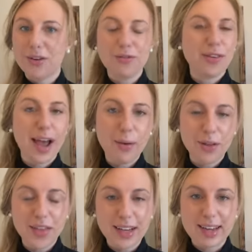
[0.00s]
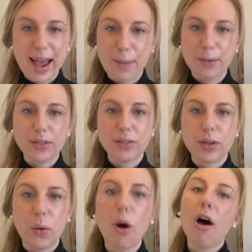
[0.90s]
You do not want that to happen.
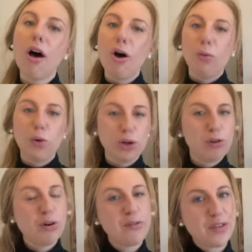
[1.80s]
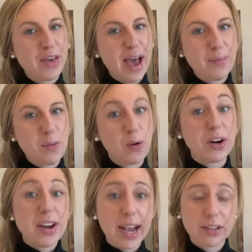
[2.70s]
So we'll go over that more
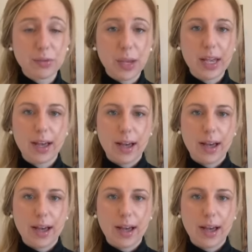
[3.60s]
next week.